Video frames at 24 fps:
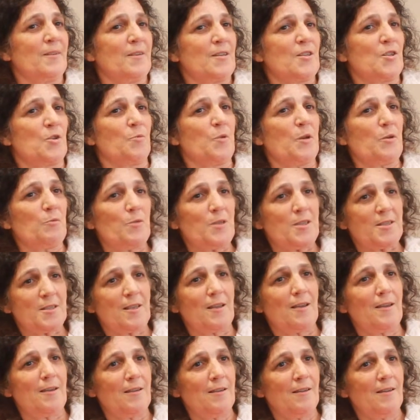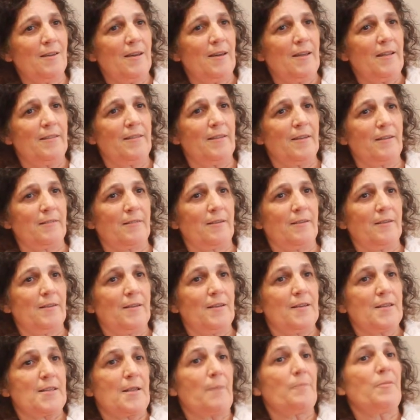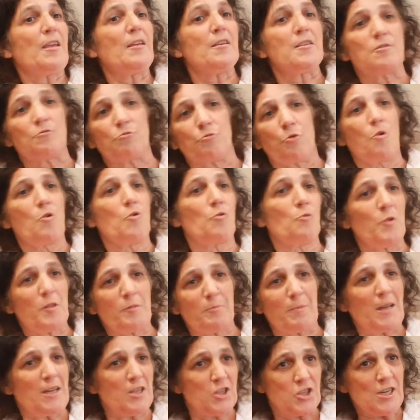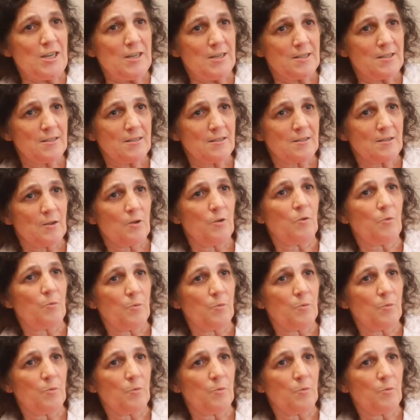So when we say that something is wrong with my genes,